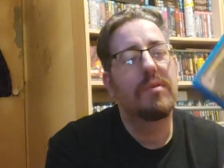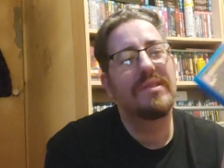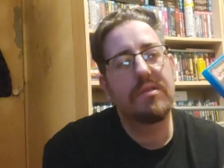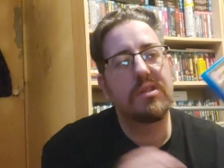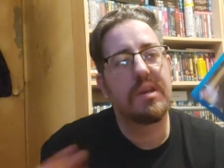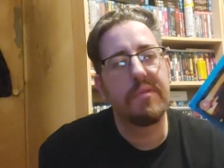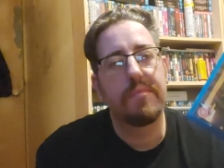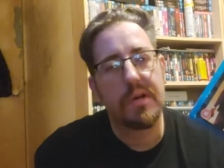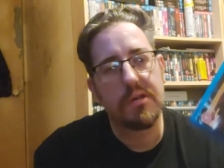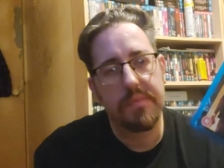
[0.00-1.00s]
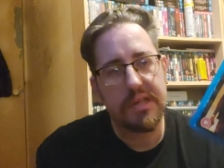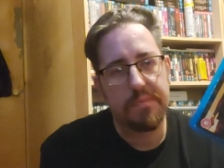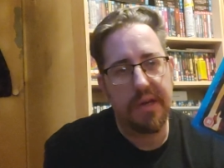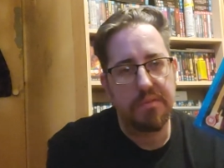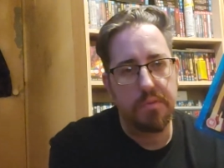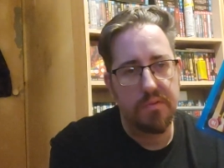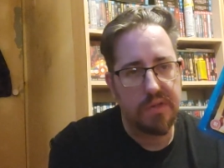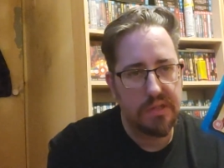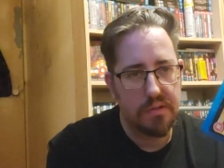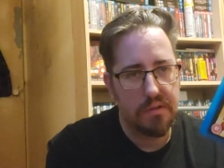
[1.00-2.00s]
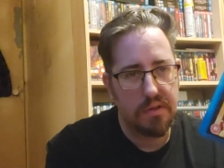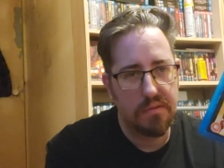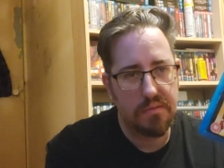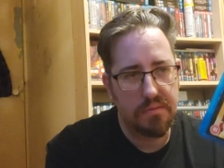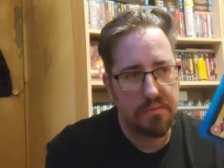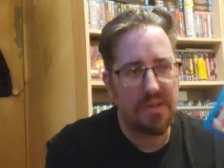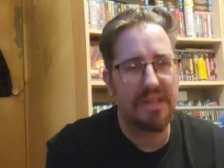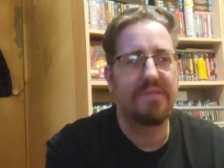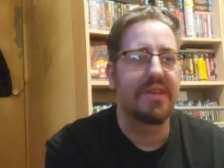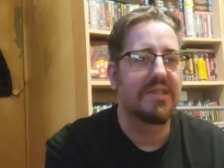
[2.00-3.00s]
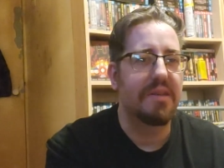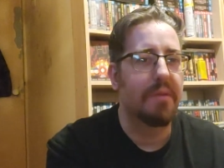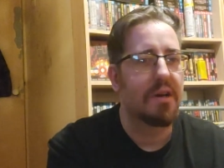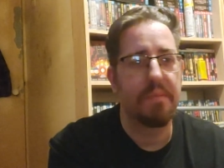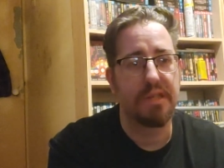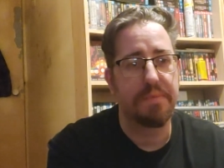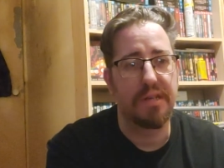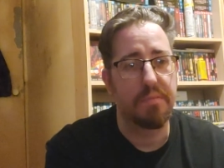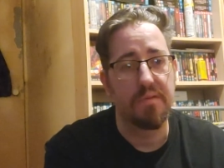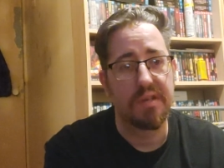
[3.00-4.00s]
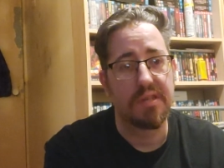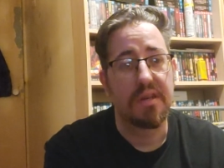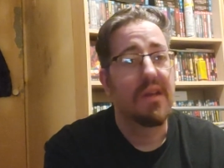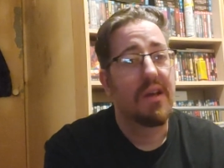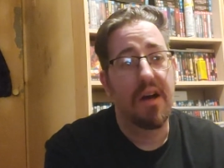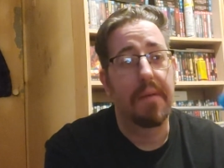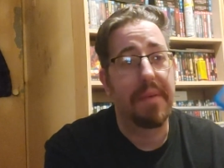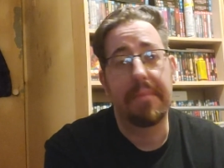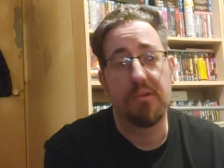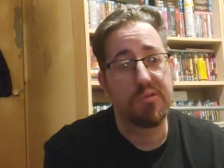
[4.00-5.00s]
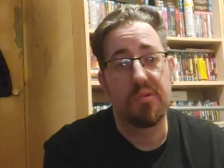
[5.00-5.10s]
some of Michael Bay's best movies. But let's face it, Michael Bay's best movies are Bad Boys